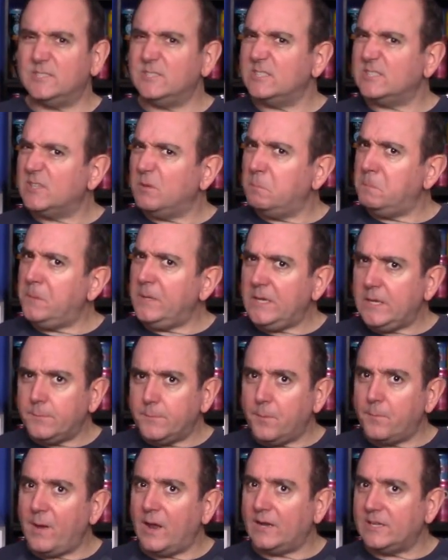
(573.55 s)
just a
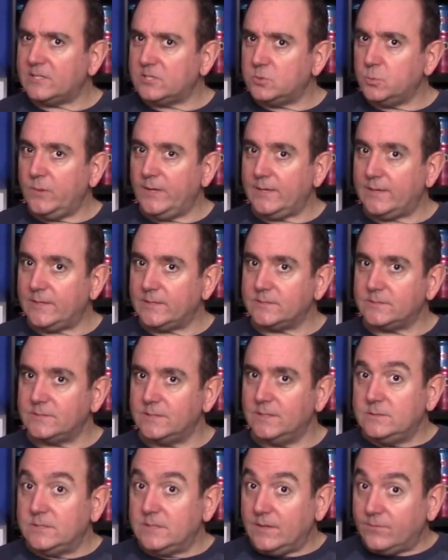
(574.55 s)
medium amount of sweetness
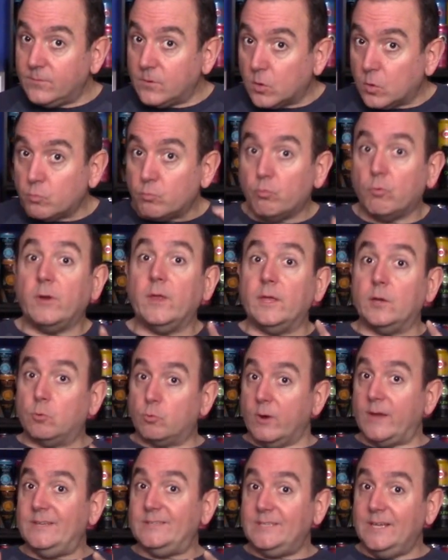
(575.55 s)
to give you a really
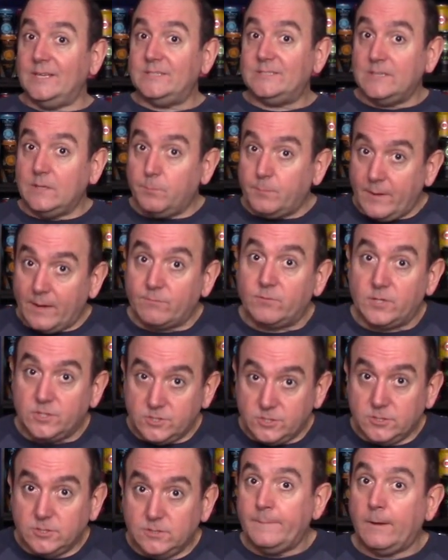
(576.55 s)
great tasting beverage.